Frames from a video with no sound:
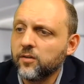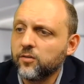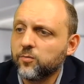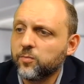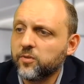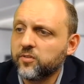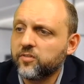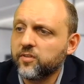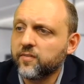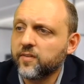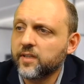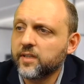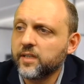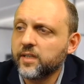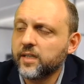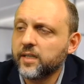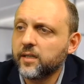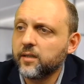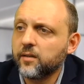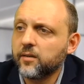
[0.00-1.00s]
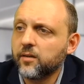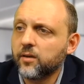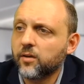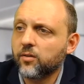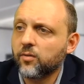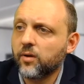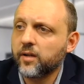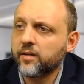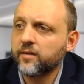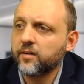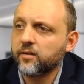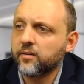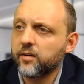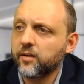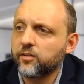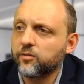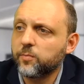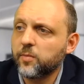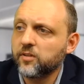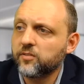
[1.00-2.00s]
specifically the criteria
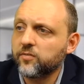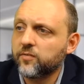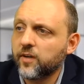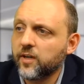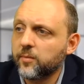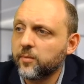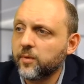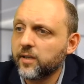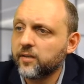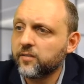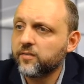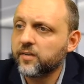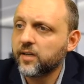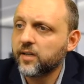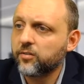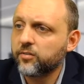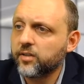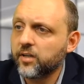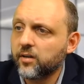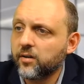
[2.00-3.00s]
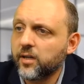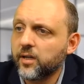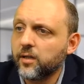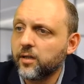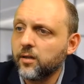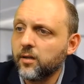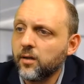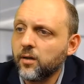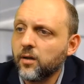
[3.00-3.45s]
specified by the Secretary